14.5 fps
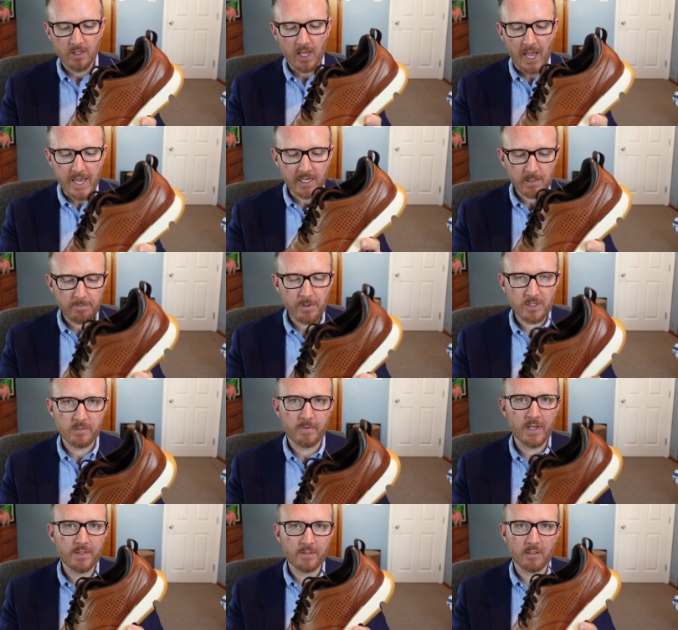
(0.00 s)
I could picture
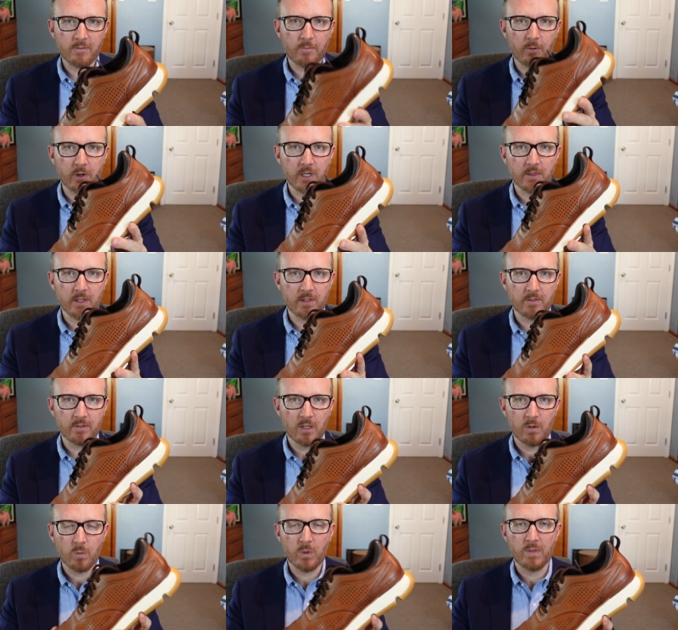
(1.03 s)
myself wearing
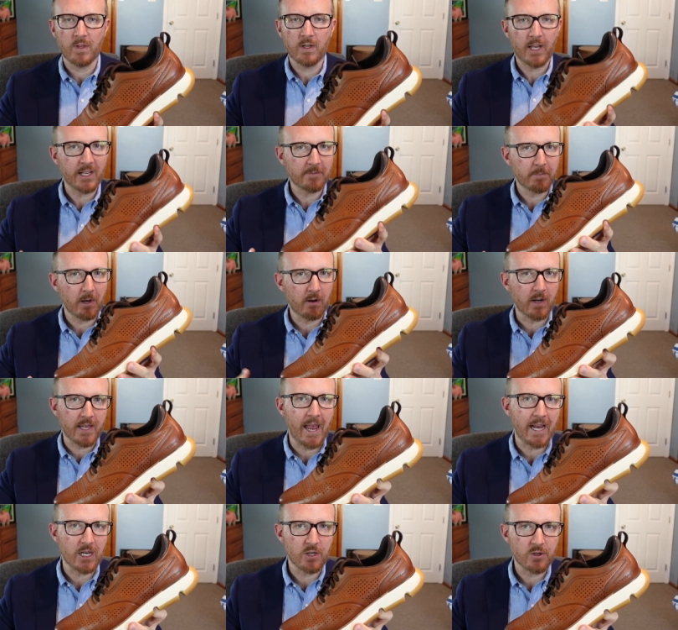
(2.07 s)
this with a nice pair of
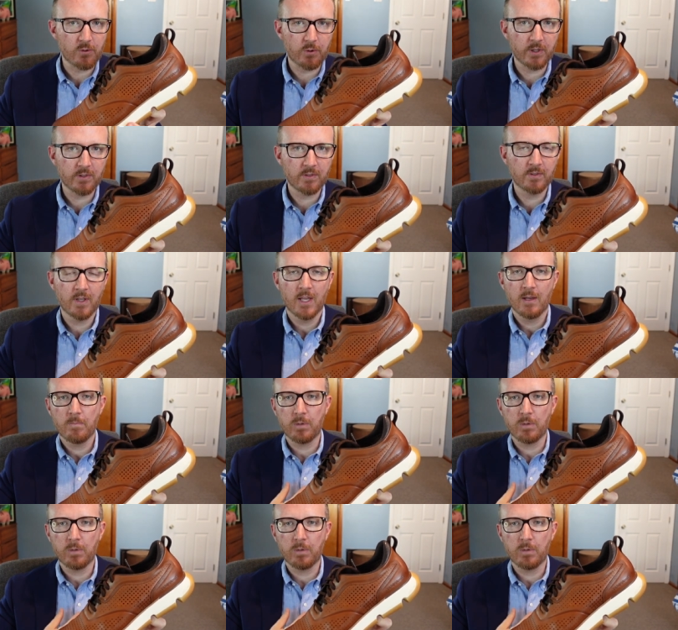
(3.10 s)
khaki shorts,